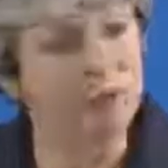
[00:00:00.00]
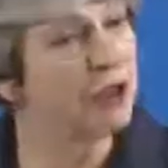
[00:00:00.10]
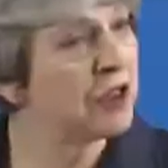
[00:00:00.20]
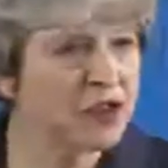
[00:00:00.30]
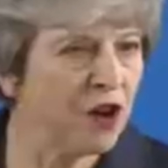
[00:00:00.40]
But
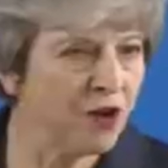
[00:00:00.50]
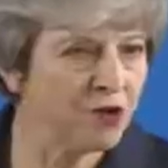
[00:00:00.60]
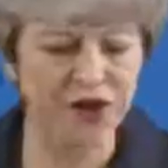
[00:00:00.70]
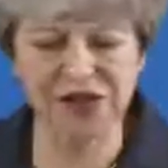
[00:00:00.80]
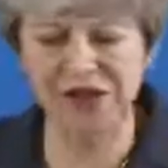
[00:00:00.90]
it is not
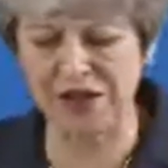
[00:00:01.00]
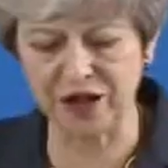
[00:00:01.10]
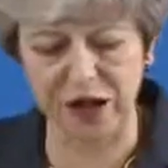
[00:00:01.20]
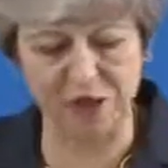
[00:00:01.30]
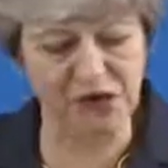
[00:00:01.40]
just in
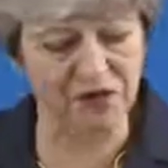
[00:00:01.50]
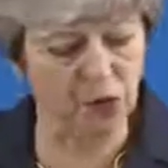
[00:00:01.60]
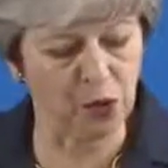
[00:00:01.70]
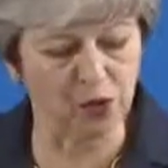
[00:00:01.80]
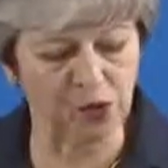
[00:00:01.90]
times of
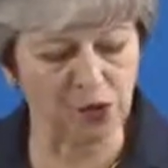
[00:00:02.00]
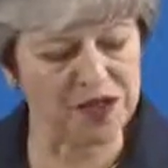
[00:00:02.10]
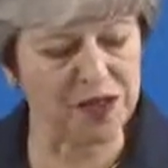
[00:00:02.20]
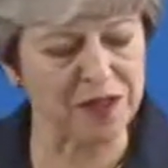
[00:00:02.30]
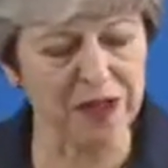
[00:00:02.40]
war that we
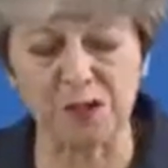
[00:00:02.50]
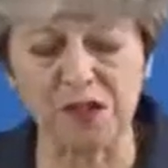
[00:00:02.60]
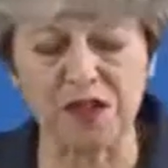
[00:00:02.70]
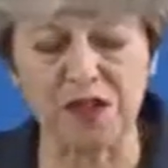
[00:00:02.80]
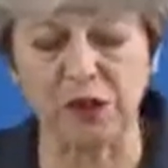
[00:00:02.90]
see that
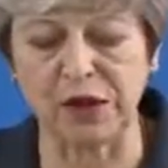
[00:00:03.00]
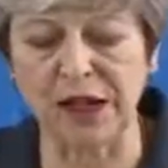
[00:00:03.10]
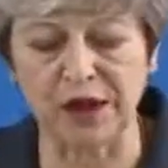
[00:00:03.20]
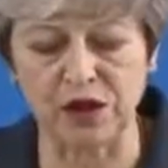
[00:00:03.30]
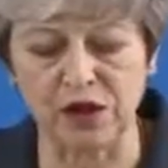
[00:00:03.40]
principle in
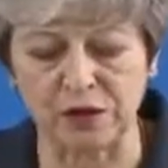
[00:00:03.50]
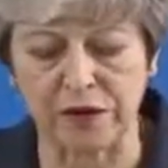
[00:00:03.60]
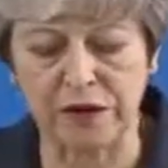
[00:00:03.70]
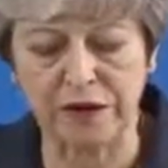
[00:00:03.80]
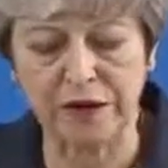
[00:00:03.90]
action.
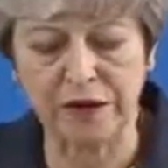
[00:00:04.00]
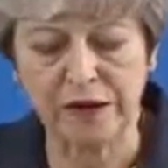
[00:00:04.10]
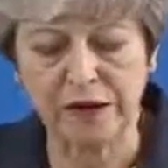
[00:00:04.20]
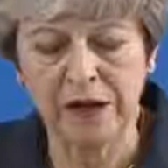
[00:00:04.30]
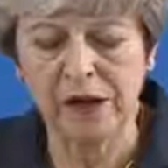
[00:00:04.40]

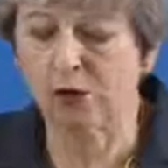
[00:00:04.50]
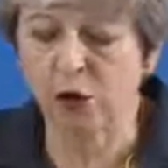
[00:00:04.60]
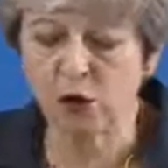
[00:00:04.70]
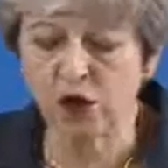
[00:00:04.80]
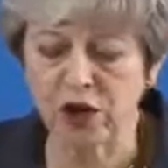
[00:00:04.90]
The
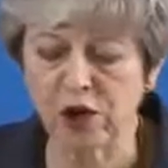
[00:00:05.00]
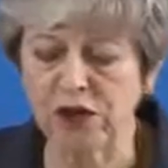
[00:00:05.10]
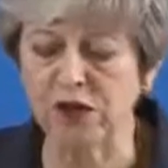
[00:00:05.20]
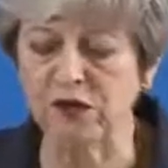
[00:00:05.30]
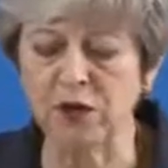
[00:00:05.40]
broad
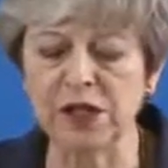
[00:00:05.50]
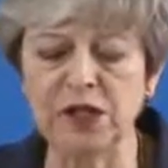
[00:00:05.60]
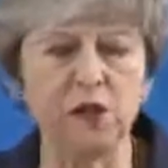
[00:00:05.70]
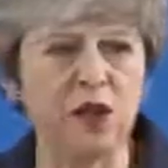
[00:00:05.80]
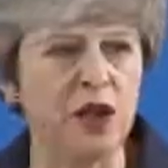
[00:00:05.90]
shoulders of the
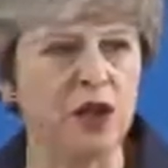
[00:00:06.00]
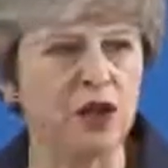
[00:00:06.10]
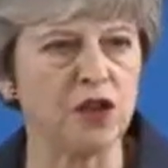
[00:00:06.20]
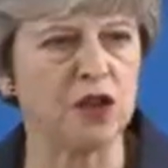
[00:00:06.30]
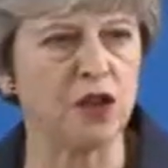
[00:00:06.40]
world's 5th
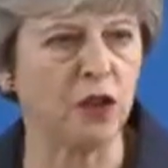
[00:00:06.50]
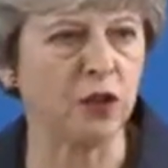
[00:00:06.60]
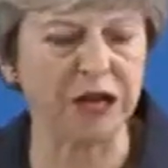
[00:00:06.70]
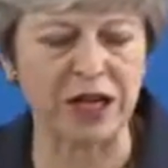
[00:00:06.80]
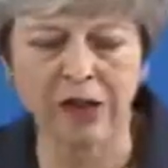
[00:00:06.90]
largest
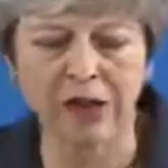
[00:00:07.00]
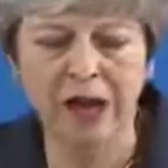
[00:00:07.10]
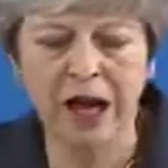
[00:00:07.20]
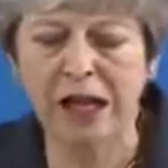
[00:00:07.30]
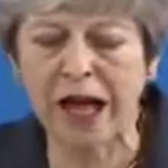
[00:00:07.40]
economy
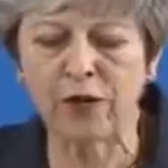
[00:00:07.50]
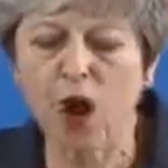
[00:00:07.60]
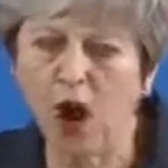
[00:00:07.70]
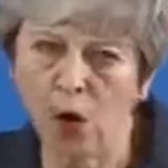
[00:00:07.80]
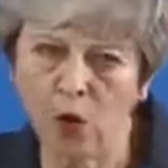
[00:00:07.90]
allowed the
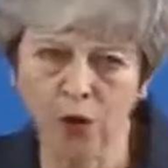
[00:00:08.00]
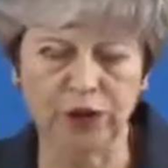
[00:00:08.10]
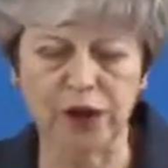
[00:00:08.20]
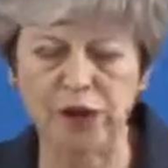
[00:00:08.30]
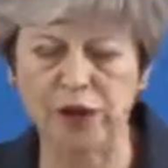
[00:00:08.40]
whole
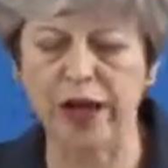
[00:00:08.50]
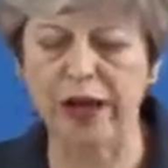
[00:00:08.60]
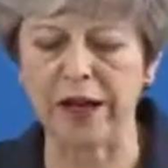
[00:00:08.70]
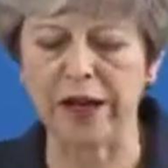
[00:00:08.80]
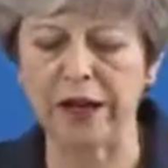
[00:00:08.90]
of the
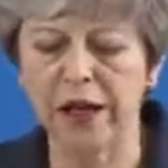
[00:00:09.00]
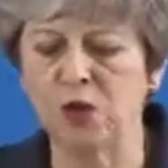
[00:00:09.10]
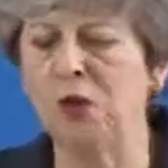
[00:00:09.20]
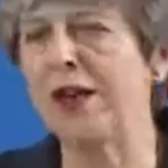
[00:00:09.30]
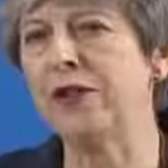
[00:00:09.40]
UK
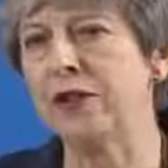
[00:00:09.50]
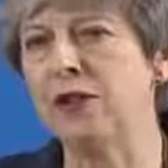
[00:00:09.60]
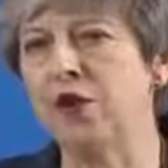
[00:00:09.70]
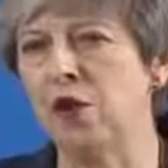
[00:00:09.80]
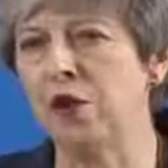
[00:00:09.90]
to weather the
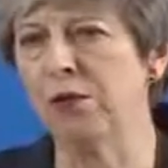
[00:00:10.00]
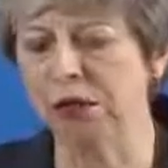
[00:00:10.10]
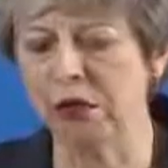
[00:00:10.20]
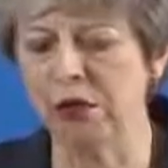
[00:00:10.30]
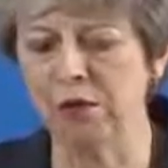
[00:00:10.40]
storm
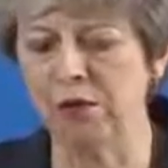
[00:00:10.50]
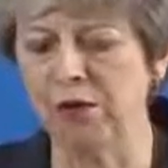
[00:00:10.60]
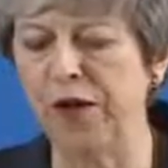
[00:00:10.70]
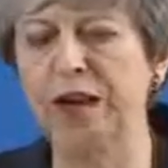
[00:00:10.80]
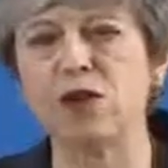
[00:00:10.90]
of the global
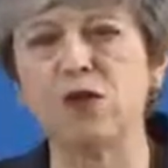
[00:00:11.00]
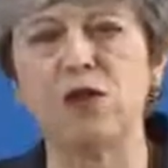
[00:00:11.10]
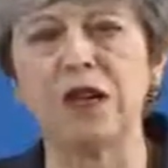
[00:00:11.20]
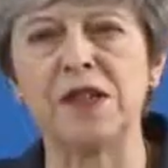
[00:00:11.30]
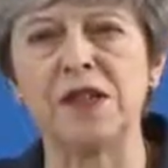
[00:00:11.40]
financial
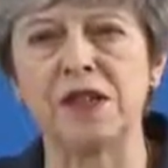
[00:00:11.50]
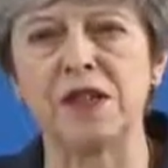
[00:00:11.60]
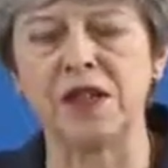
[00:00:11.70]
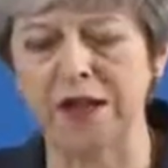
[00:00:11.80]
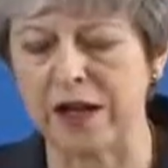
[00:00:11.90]
crisis
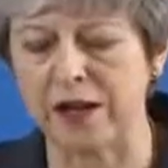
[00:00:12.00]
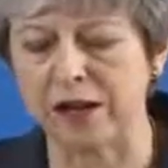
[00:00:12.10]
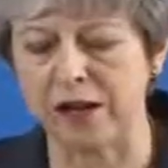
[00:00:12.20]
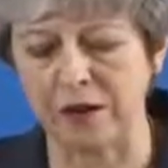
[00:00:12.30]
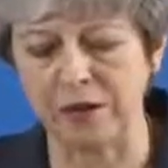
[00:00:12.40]
a decade
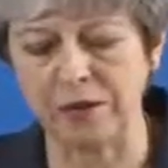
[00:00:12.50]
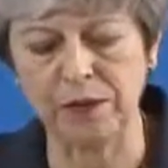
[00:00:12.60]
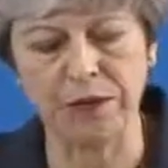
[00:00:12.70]
ago.